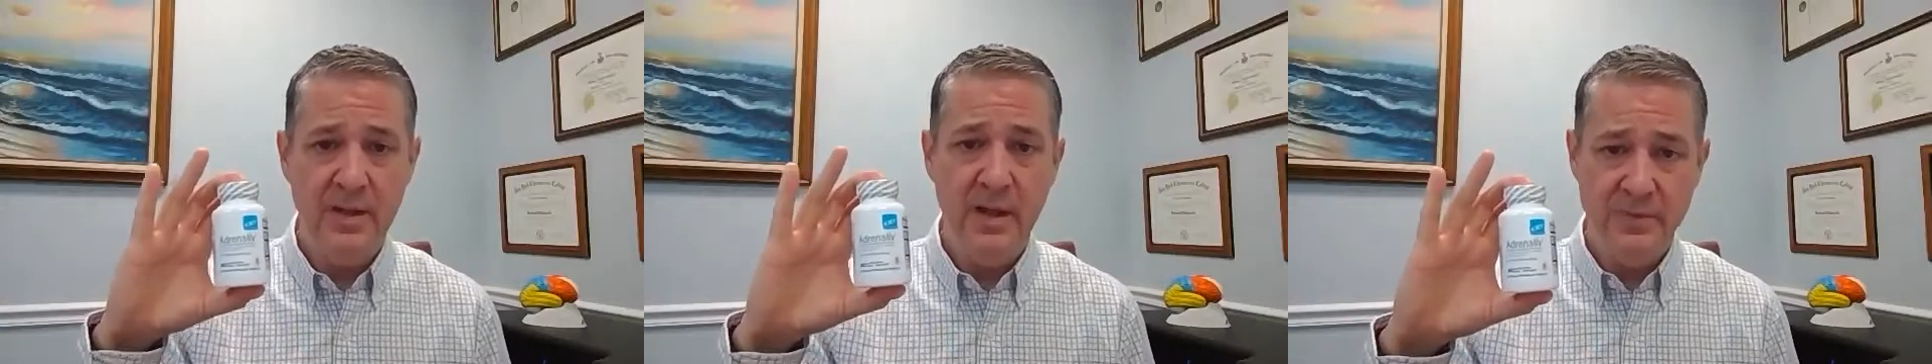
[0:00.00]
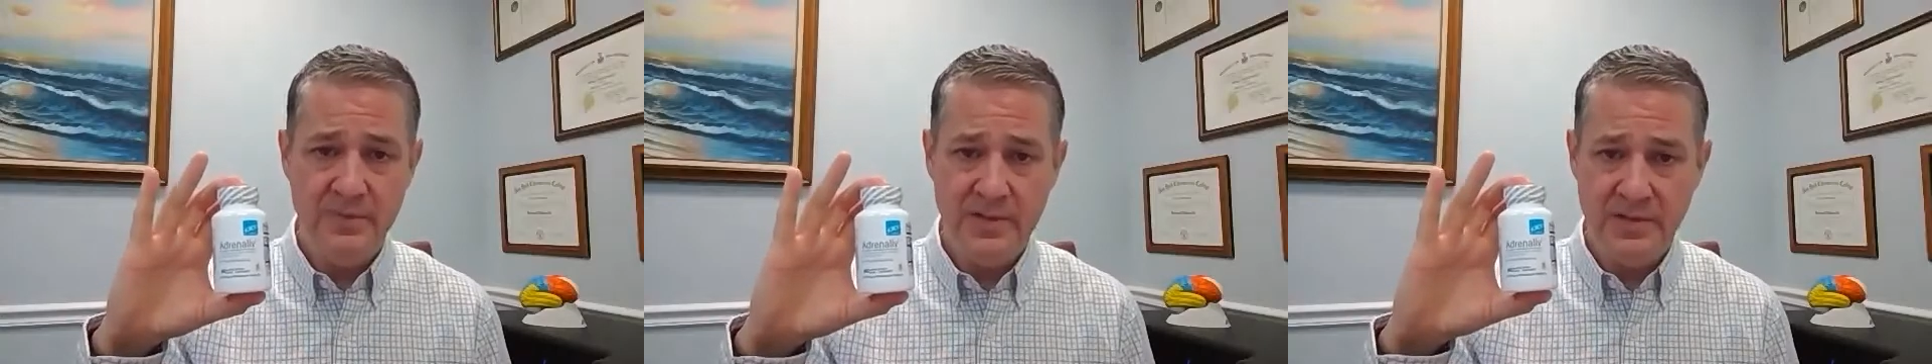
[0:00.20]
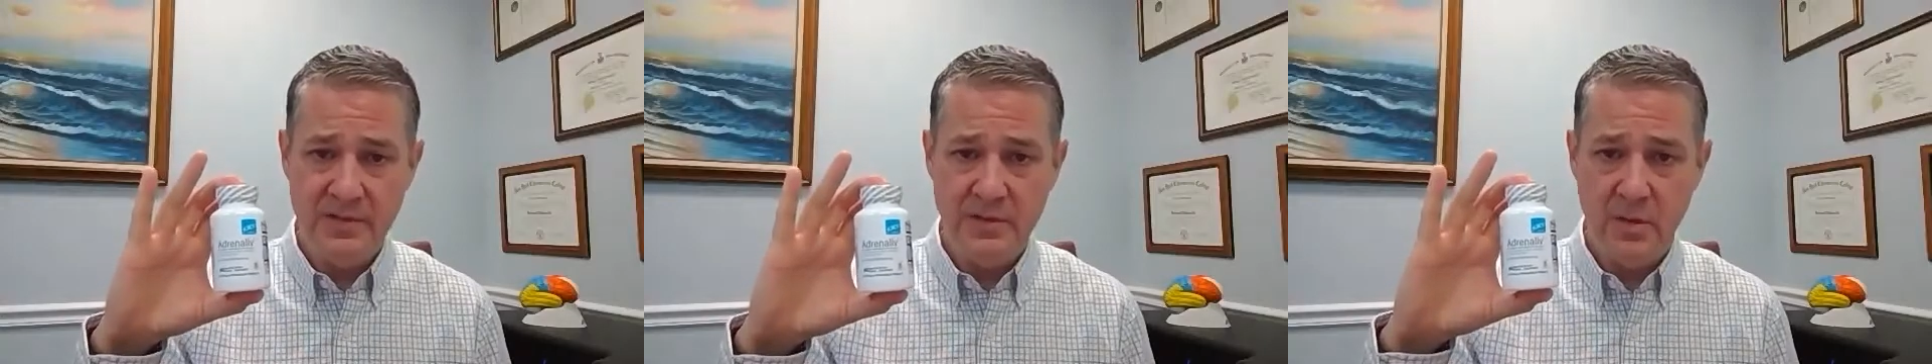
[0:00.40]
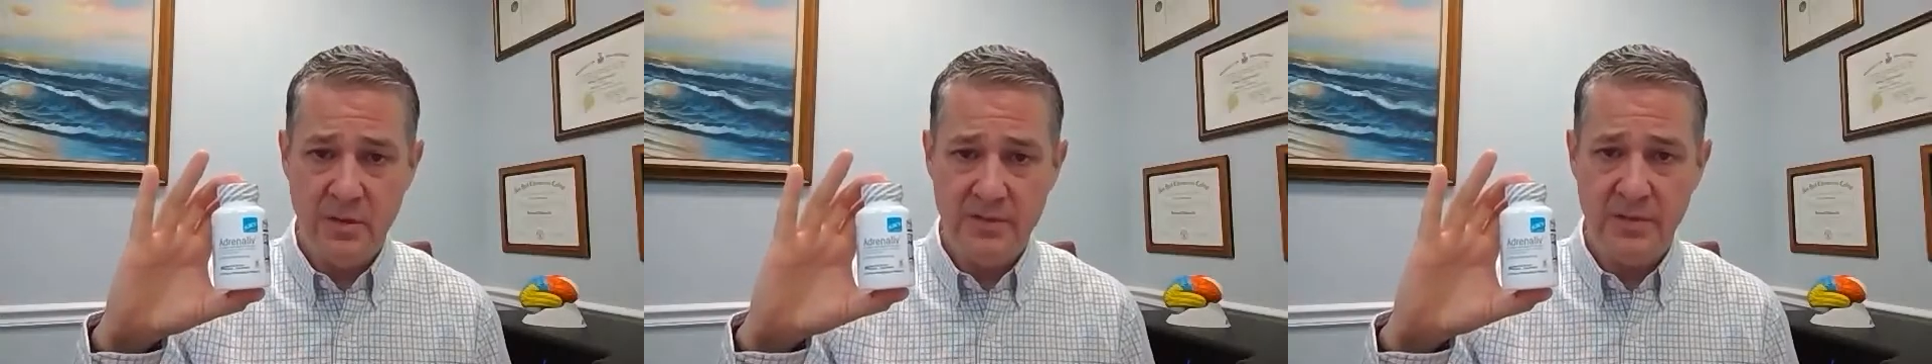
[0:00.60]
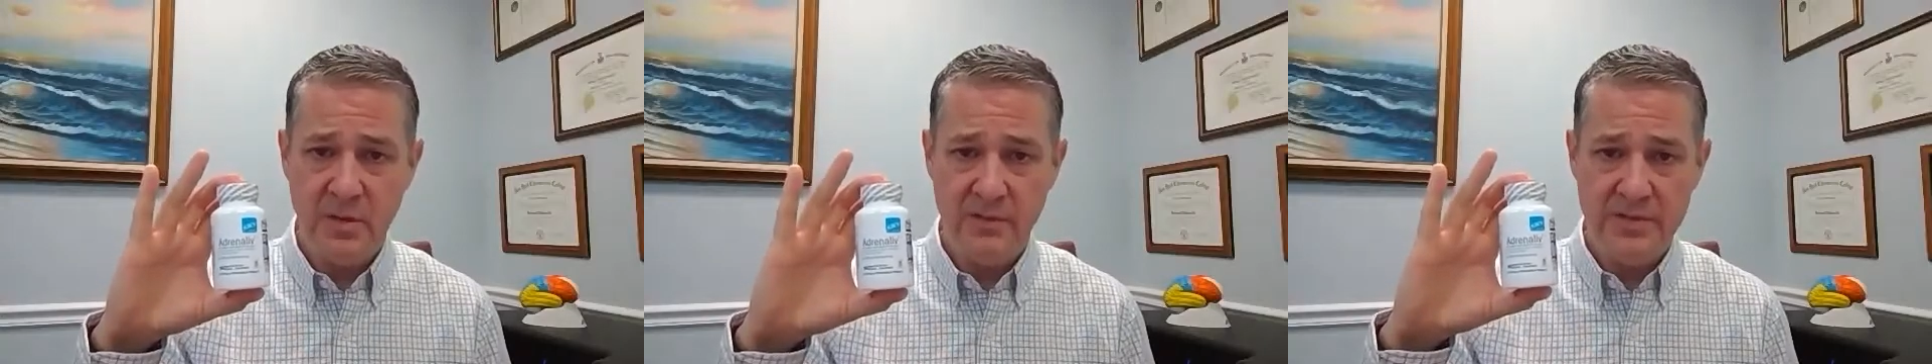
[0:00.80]
helps these
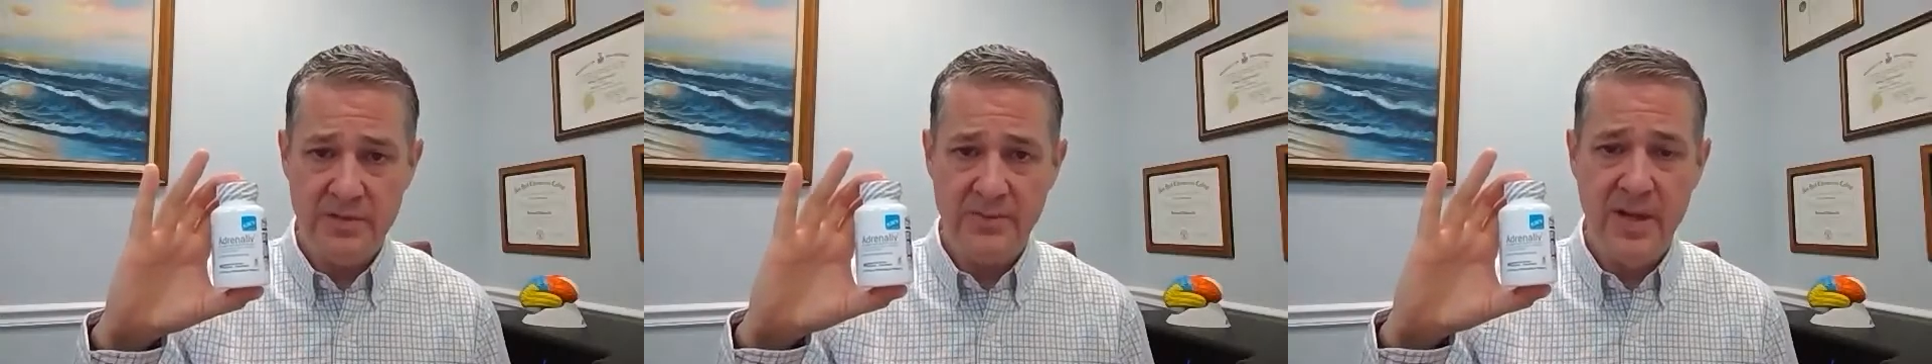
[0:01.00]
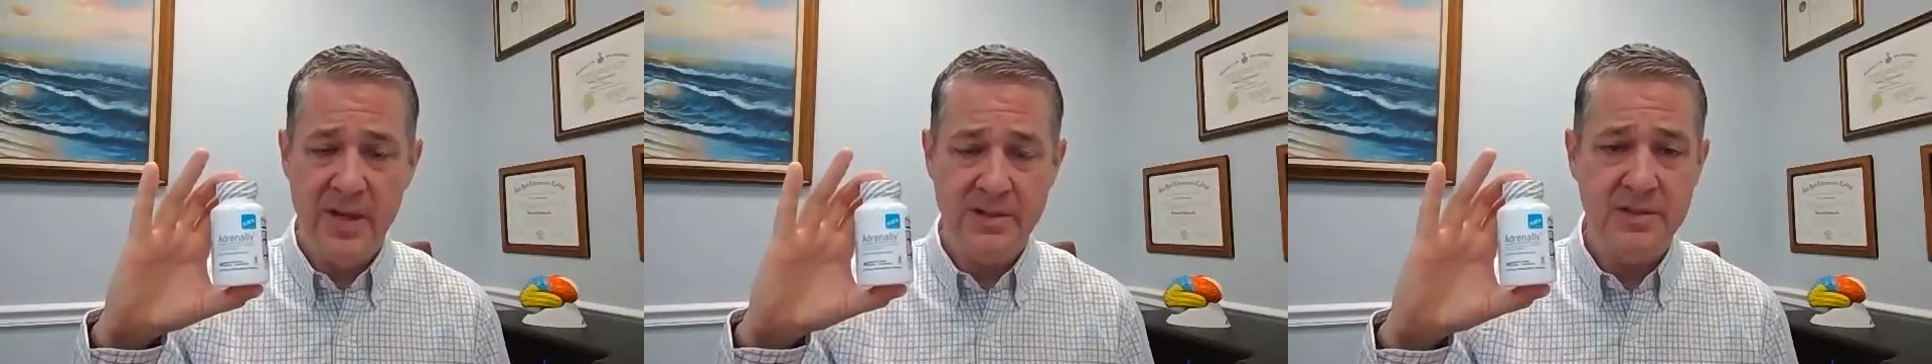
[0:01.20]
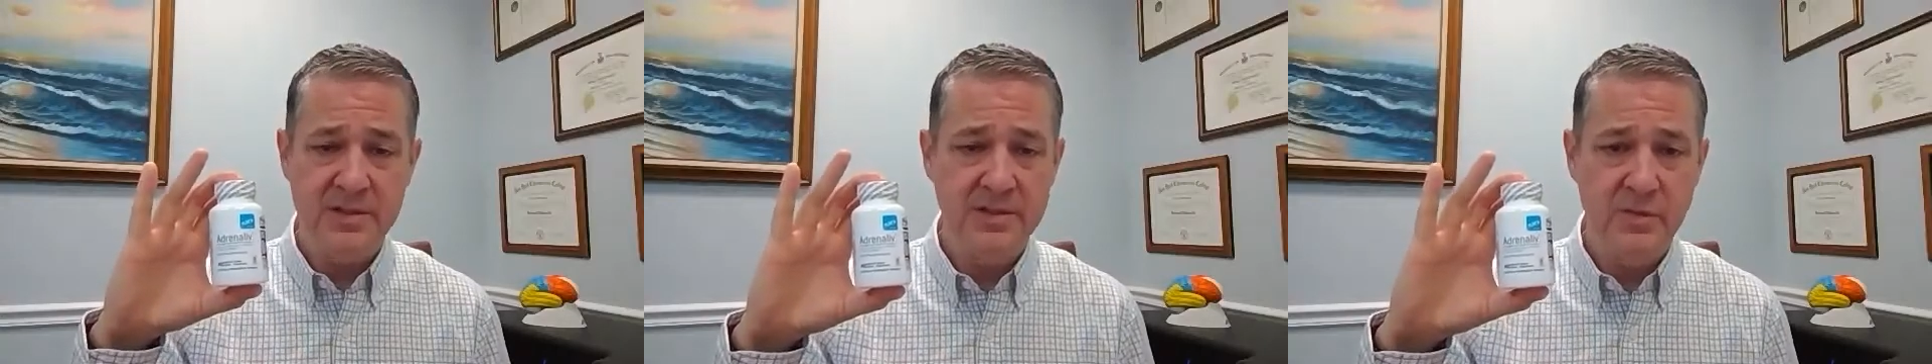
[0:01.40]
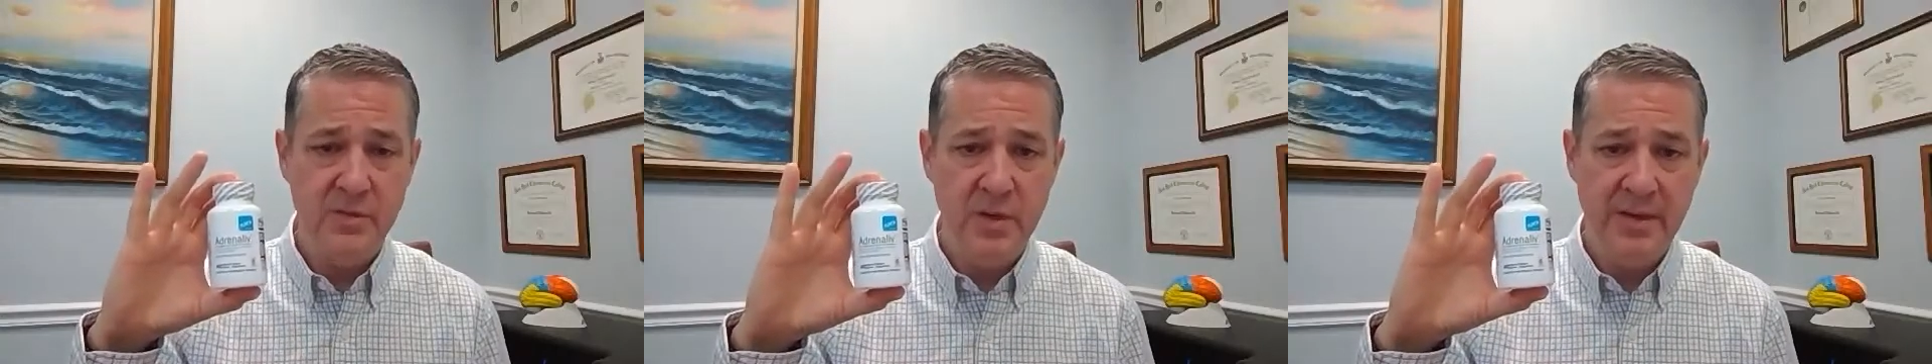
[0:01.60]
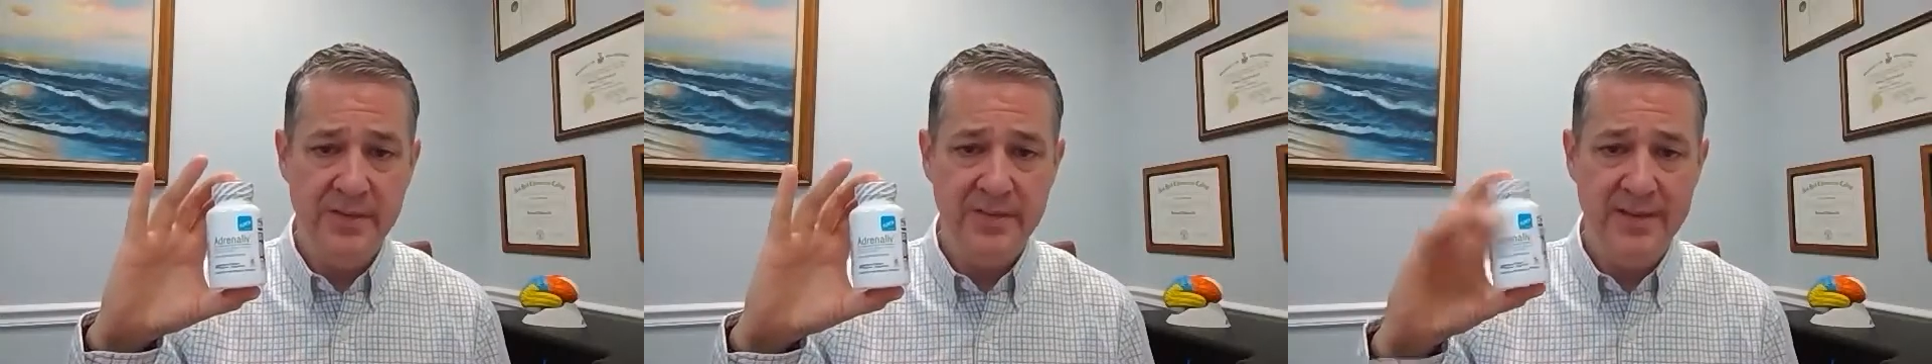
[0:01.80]
cortisol responses
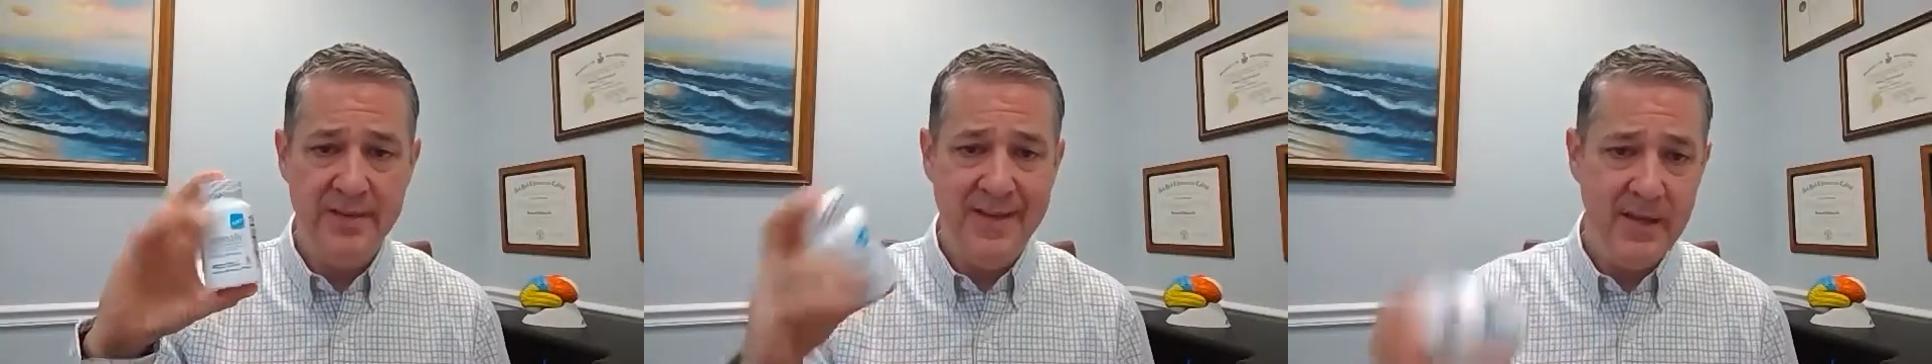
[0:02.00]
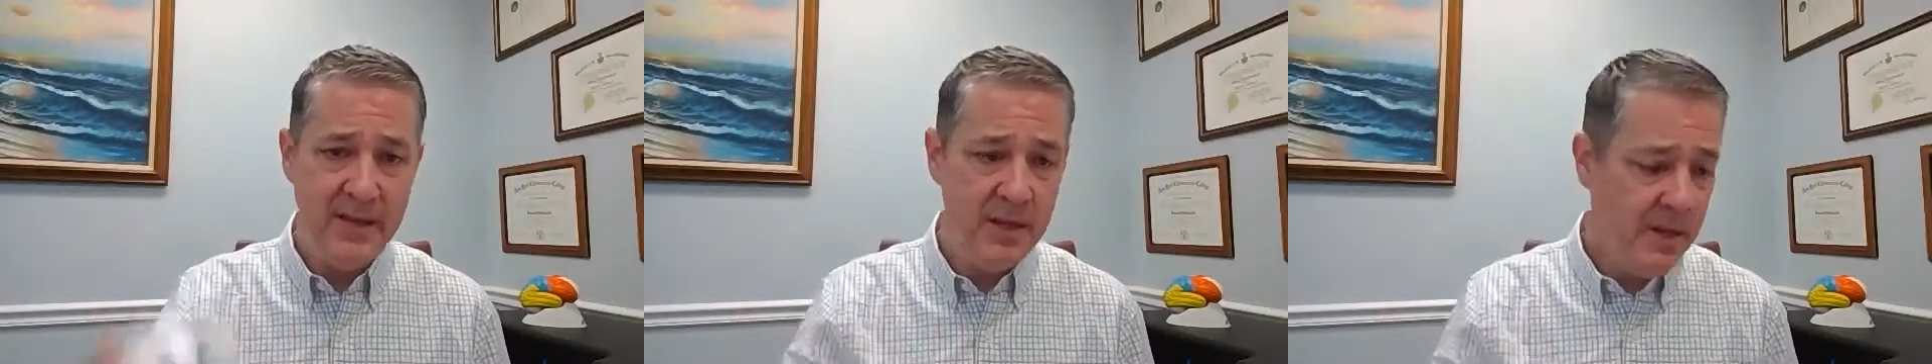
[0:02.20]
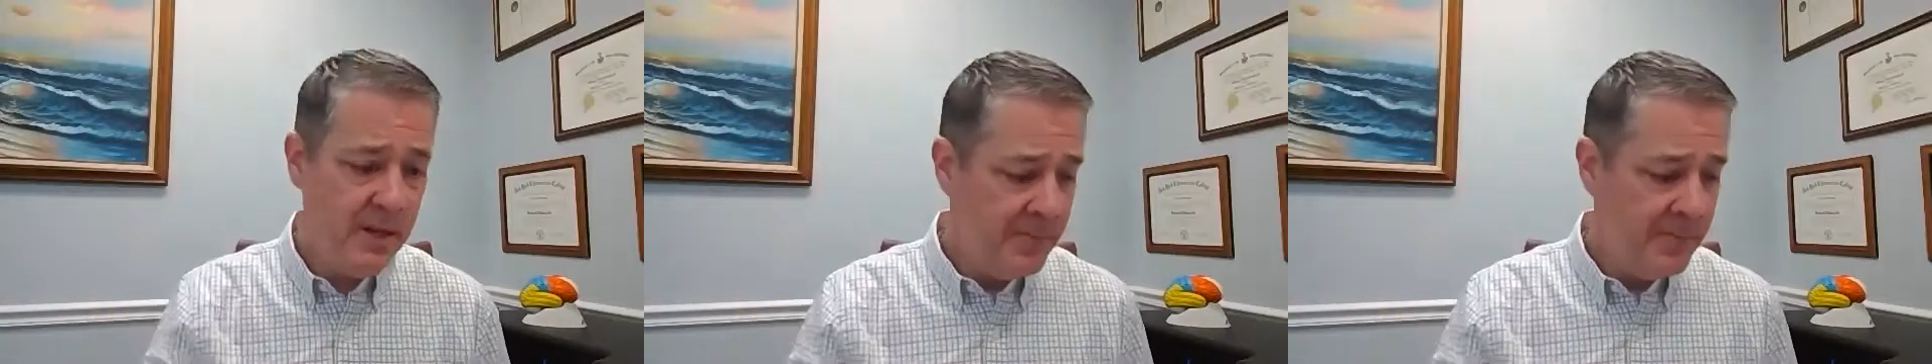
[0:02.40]
throughout the day.